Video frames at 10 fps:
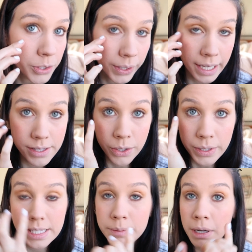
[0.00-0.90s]
up doing it. So
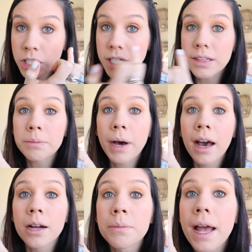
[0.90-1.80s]
it's smudged on the
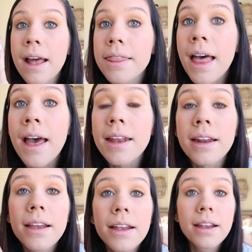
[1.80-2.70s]
bottom, and then